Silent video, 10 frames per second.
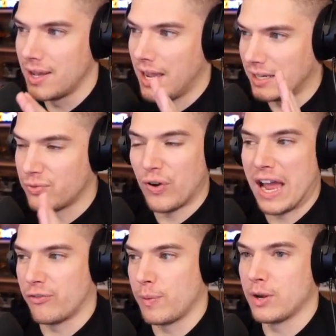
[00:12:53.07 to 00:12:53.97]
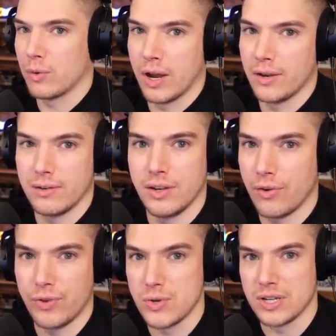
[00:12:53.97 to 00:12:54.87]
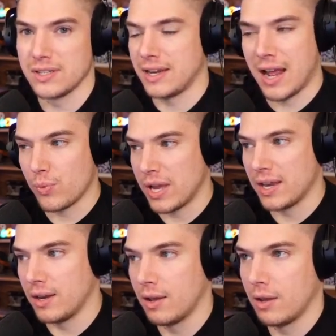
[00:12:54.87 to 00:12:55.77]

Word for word: It's fine for me to run you know Fusions, and I win